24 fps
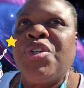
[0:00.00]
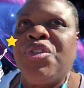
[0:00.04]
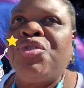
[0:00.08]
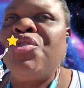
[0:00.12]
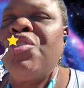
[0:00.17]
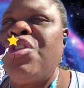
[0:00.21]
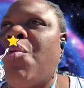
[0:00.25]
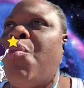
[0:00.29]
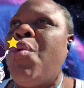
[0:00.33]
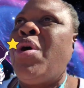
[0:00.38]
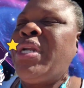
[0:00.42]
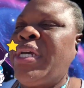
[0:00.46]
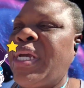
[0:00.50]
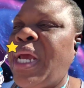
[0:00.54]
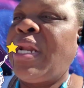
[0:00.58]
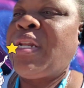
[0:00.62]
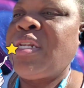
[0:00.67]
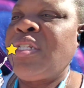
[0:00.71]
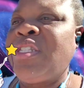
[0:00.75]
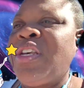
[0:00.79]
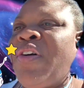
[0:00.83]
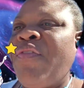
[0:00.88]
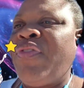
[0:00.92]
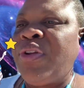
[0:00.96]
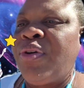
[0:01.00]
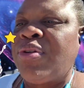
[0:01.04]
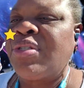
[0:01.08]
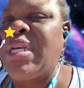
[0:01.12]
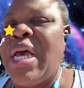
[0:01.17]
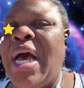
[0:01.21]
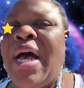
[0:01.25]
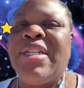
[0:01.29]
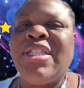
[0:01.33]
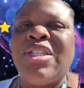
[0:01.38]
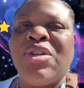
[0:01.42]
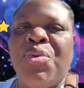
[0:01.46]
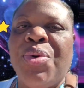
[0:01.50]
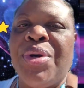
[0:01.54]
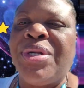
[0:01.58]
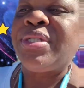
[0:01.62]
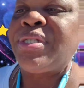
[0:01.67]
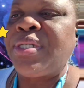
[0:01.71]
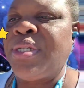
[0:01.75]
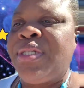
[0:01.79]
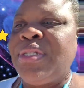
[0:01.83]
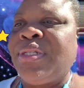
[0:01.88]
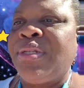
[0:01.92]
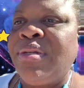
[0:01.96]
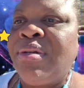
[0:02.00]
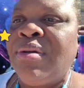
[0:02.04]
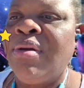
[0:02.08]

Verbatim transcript: You're the one that got to suffer those consequences.